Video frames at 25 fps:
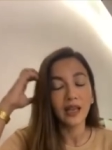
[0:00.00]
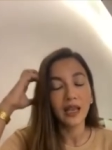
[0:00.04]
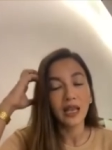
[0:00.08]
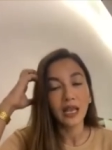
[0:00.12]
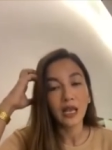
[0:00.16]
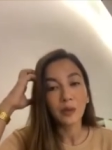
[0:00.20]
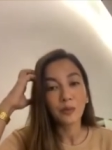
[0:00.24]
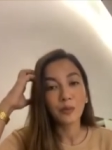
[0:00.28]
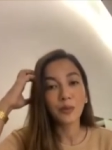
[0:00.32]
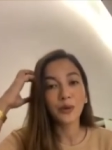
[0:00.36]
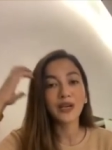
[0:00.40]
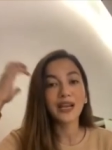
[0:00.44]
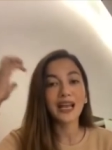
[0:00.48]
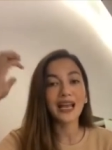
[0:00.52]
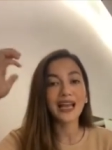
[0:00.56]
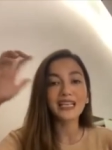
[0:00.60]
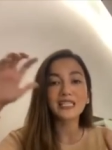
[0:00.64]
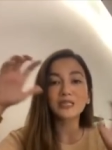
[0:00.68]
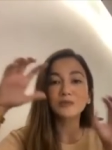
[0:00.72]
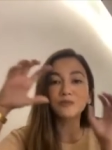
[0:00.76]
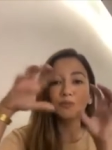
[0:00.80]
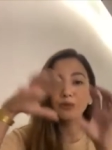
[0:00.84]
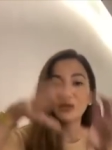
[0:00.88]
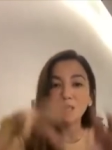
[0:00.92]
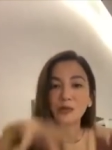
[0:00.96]
Okay, but
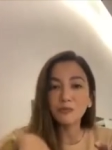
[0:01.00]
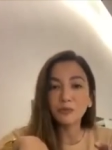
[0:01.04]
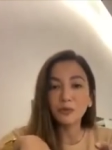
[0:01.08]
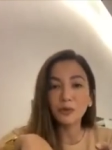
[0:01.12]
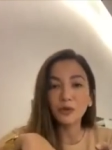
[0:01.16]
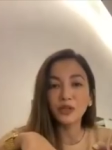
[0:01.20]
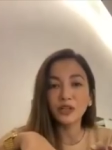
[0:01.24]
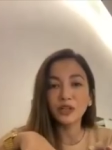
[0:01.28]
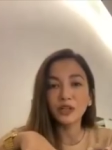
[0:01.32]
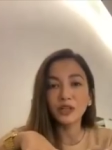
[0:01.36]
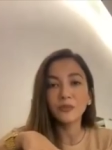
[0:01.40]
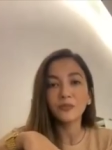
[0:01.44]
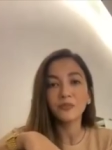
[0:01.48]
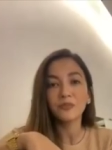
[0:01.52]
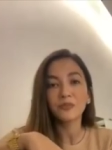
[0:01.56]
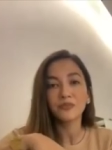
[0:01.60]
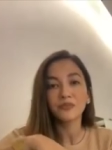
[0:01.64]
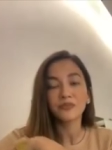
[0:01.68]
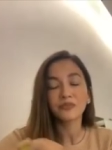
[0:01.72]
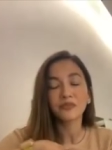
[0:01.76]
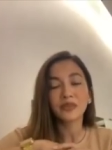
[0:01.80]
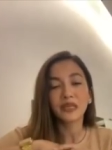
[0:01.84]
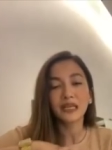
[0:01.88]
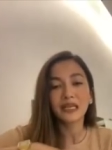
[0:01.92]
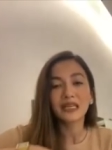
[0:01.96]
there was a couple of
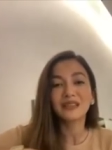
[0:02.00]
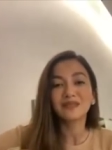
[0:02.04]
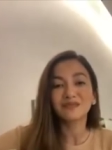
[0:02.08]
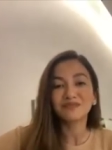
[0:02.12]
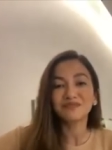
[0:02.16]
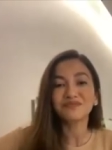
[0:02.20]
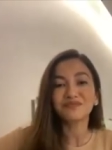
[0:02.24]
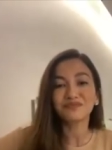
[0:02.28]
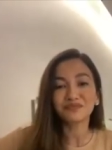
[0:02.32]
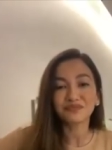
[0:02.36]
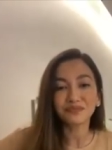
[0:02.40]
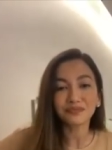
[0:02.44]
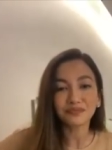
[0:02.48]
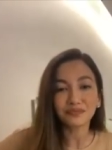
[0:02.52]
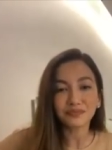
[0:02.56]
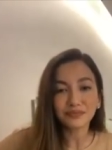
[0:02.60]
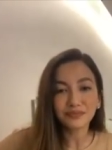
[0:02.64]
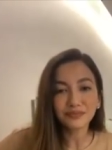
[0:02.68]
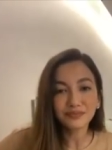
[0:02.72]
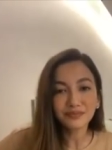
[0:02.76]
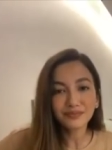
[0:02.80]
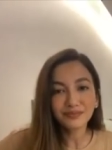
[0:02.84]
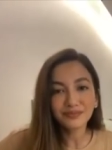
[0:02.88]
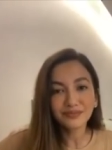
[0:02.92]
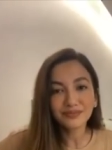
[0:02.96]
points which were a little
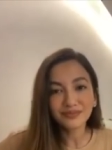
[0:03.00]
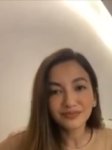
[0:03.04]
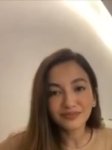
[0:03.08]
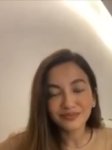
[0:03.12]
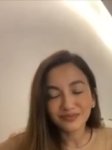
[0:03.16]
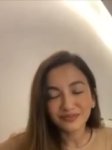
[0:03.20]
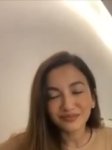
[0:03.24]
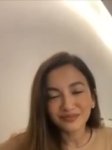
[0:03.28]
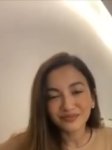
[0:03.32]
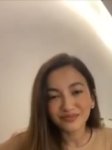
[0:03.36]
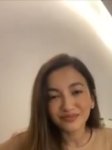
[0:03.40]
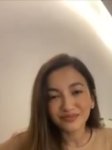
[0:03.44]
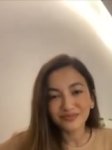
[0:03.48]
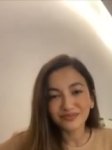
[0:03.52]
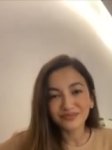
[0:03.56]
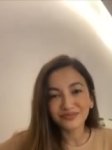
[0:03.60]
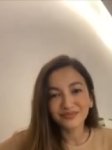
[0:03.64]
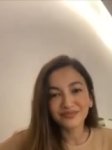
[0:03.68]
bit out there.